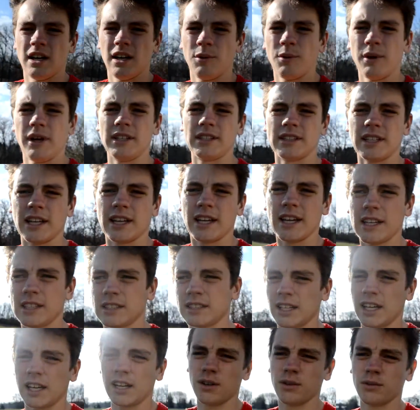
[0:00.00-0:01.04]
Anyways, I
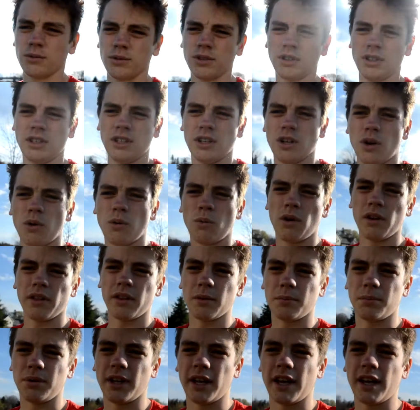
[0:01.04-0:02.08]
guess I don't really know what
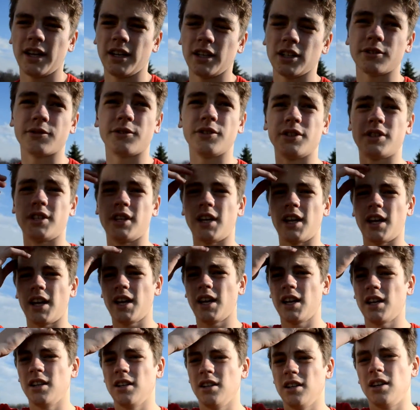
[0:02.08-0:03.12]
the plan is for
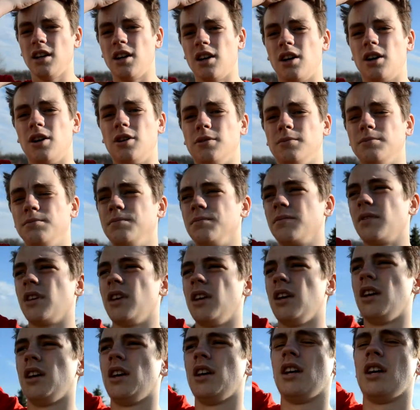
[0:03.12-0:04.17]
today.
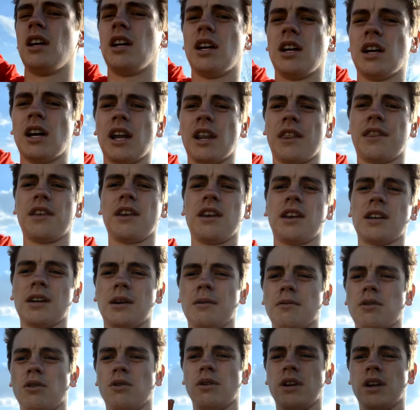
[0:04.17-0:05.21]
I think
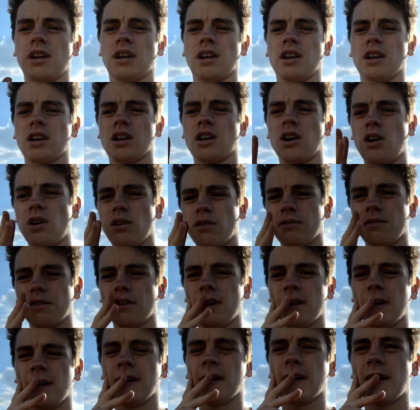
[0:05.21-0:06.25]
I'm going
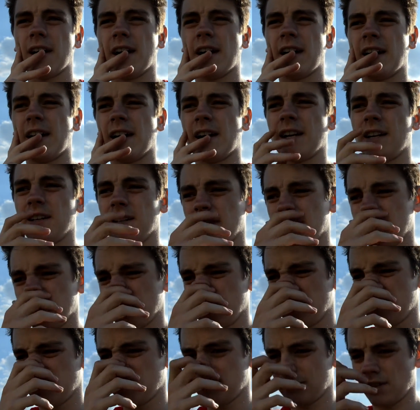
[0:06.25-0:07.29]
golfing at
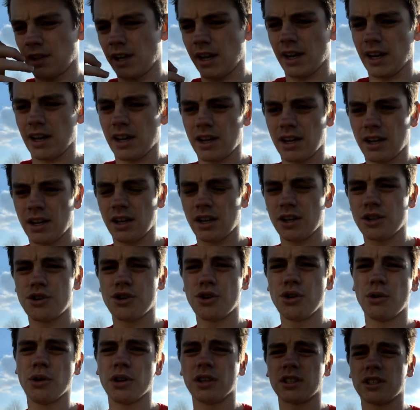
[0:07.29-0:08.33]
like
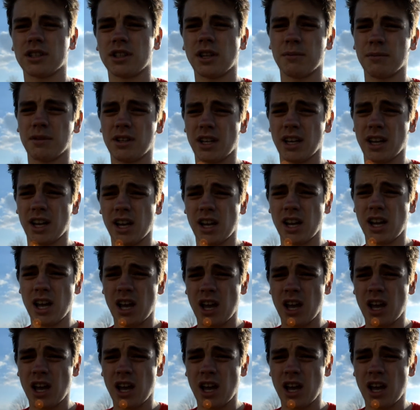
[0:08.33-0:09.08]
2 or something.